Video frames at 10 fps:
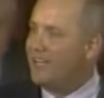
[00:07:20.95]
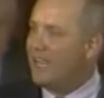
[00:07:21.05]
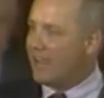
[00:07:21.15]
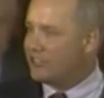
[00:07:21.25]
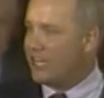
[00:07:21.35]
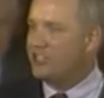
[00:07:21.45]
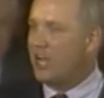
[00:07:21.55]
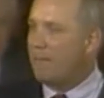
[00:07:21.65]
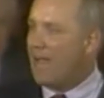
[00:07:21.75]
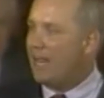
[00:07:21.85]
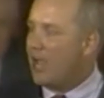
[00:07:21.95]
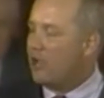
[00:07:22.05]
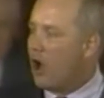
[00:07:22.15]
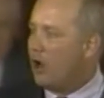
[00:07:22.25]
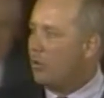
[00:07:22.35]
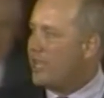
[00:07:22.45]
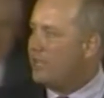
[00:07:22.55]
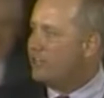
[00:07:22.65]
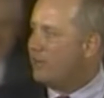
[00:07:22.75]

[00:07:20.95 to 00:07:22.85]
And see, somebody like Art Williams,